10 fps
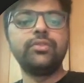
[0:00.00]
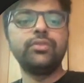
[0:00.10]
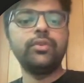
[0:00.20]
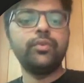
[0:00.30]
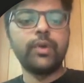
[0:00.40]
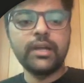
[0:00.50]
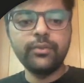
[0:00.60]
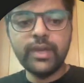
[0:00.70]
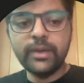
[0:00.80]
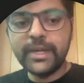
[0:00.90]
So what
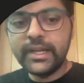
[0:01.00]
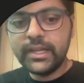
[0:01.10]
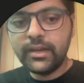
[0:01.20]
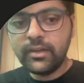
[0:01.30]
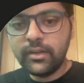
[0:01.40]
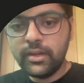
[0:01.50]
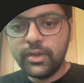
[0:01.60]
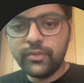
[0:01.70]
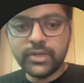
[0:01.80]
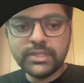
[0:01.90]
we have maintained,
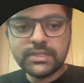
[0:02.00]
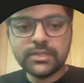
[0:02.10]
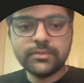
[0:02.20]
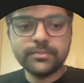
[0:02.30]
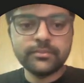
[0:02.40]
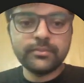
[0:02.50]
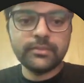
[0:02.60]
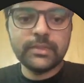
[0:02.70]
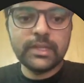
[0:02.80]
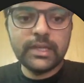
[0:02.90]
first
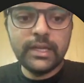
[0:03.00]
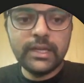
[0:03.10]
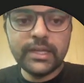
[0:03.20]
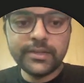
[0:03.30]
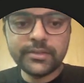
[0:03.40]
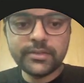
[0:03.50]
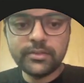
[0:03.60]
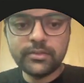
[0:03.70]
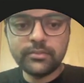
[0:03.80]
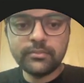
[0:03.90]
index
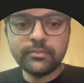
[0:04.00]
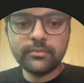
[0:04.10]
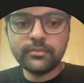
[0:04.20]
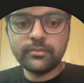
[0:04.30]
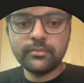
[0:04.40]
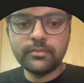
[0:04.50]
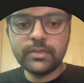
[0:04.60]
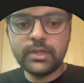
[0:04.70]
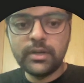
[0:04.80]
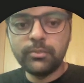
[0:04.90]

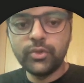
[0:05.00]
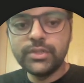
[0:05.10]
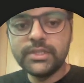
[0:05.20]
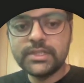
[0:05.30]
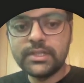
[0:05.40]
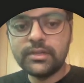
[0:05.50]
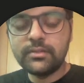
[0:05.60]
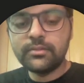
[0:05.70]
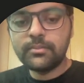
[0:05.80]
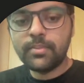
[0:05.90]
position,
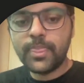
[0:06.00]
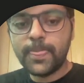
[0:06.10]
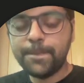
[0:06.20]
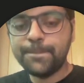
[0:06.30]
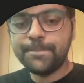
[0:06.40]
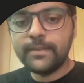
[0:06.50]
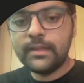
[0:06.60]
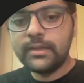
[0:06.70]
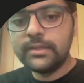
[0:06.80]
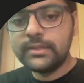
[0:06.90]

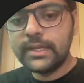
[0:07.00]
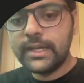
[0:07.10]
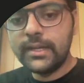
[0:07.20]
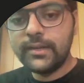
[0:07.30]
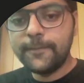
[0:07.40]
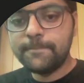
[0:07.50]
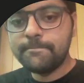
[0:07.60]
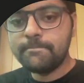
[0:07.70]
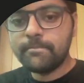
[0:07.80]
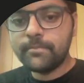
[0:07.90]
second
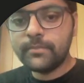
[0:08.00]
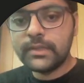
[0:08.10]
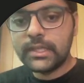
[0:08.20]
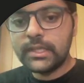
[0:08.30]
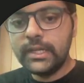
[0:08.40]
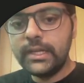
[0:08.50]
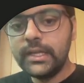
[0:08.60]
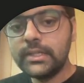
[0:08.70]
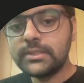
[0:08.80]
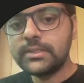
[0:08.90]

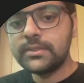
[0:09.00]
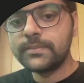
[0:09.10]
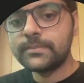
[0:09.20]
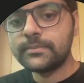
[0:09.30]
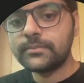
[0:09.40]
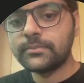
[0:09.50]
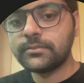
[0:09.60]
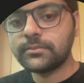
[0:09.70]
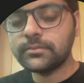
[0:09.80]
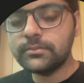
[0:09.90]
index,
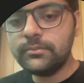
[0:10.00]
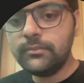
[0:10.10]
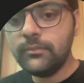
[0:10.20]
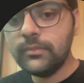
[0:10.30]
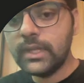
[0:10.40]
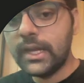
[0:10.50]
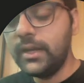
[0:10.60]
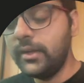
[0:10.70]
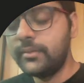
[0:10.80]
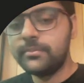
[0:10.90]

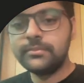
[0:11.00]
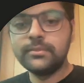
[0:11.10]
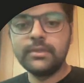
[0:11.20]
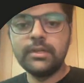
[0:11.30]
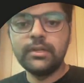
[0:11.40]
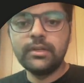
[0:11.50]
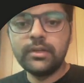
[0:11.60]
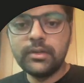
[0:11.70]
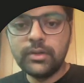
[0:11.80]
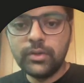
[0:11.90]
and
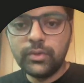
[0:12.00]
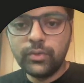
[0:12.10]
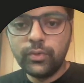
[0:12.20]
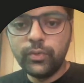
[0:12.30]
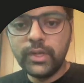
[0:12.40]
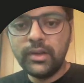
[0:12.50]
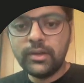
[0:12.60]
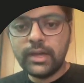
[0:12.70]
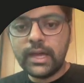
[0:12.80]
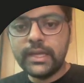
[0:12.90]
who won
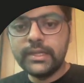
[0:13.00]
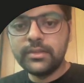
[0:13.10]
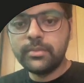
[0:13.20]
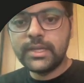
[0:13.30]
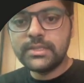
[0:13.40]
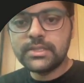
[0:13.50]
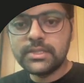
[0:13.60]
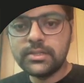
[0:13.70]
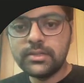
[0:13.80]
ith match,